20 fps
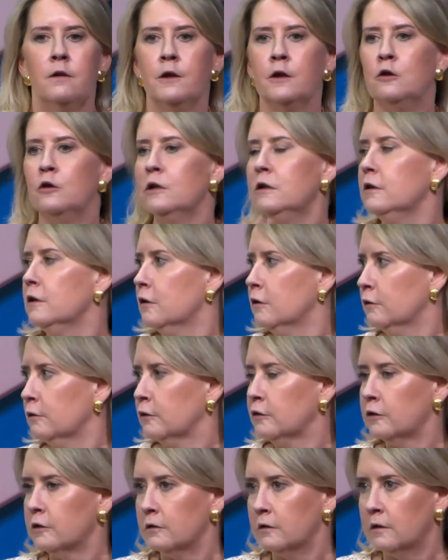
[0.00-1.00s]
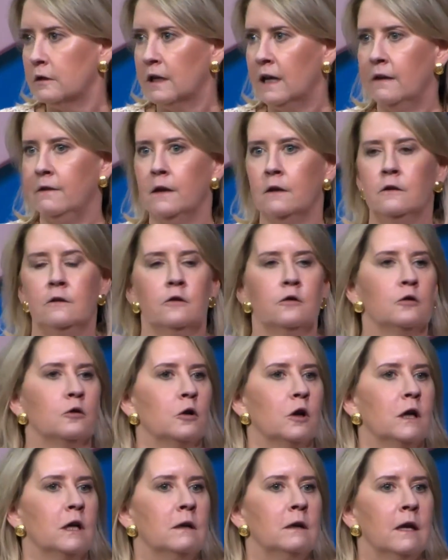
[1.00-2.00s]
The good news in this
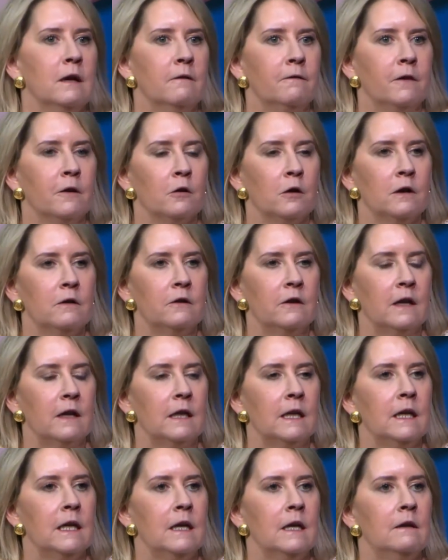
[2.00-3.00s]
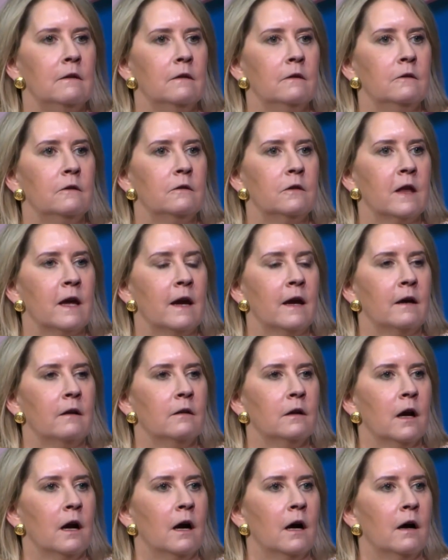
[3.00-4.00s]
story, if there is any, is
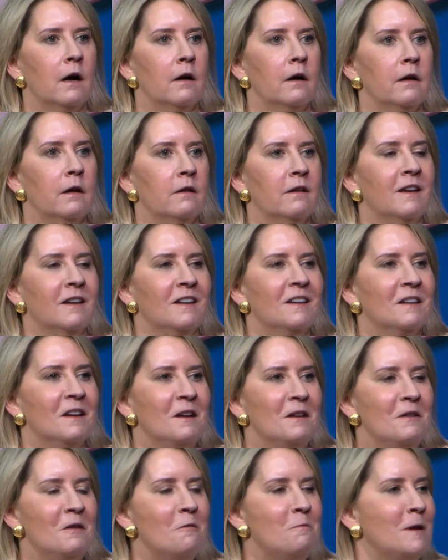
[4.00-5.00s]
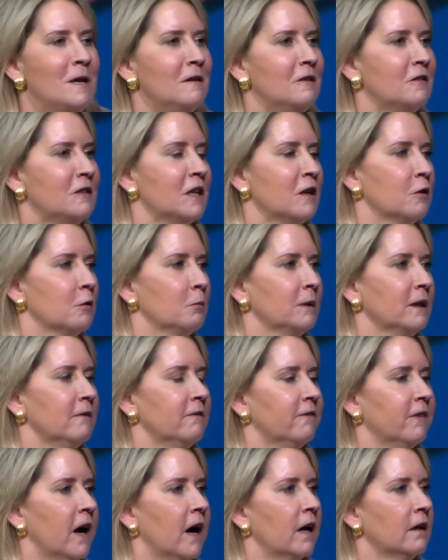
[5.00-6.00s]
that nobody's terribly
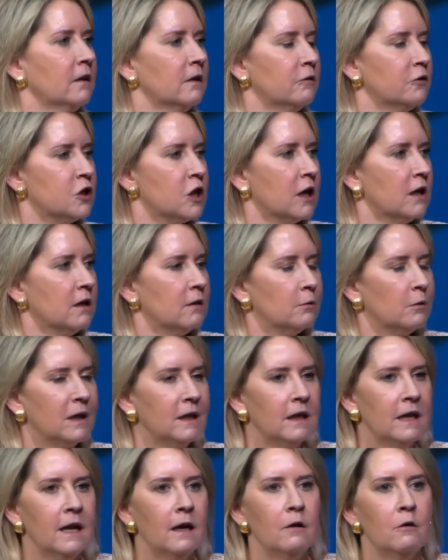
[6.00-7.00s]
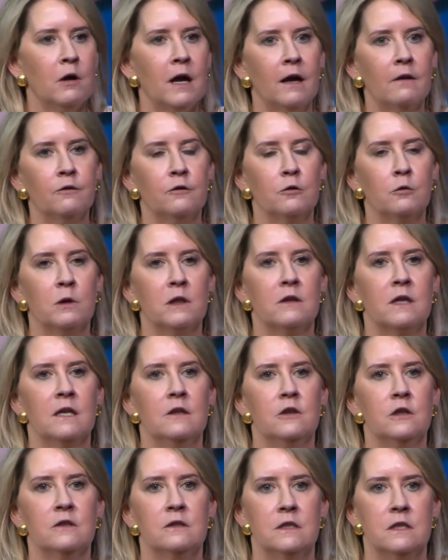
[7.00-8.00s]
fond of China right now after what they
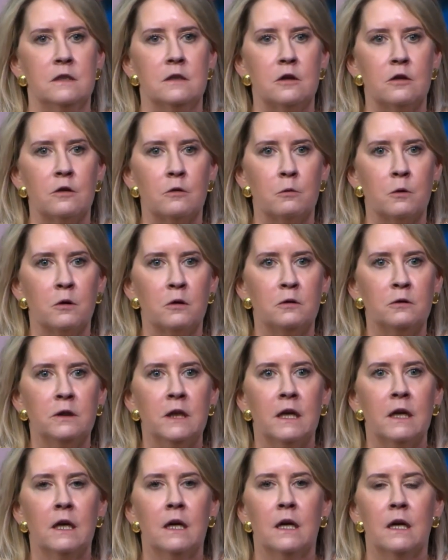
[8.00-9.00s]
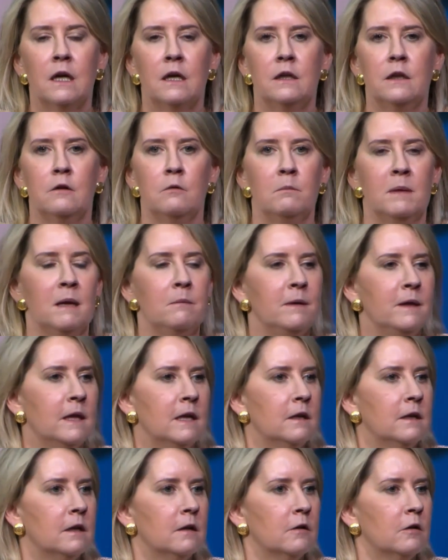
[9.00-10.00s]
just did to the world. You know, maybe
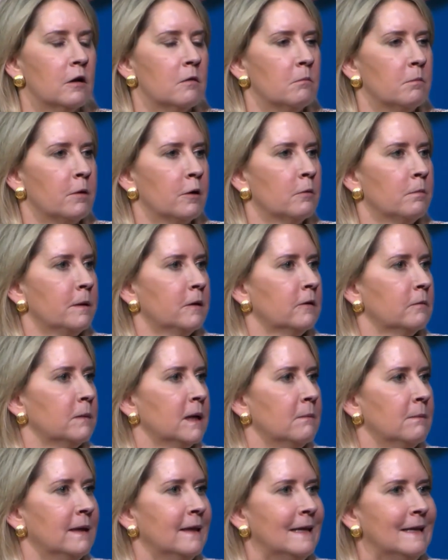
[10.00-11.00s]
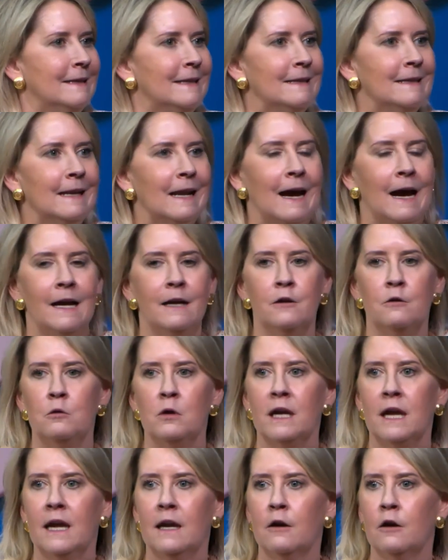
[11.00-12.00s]
they did it on purpose, maybe they didn't, I
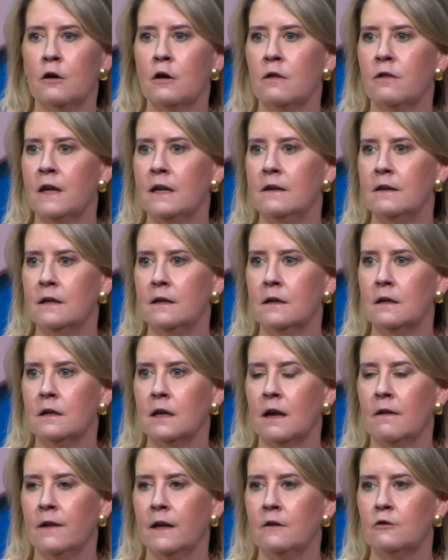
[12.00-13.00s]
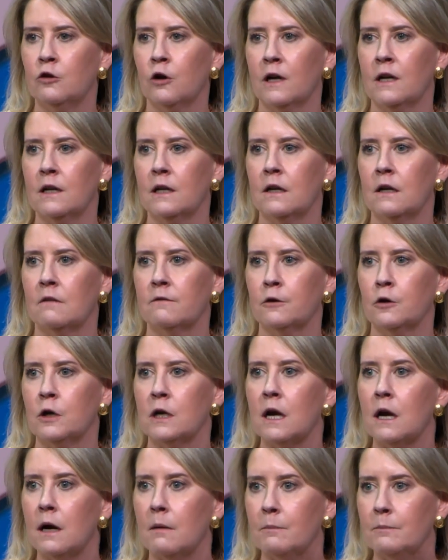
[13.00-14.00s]
don't care. They did it and they tried to cover
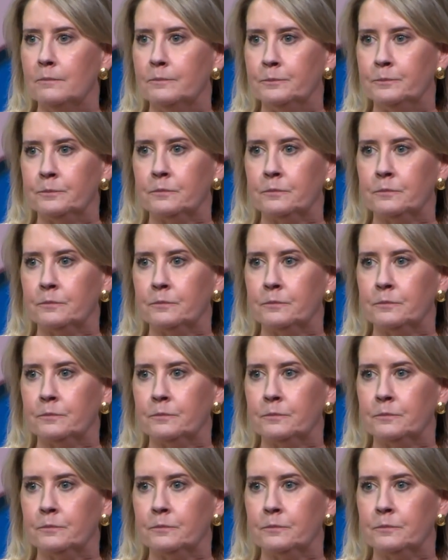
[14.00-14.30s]
it up.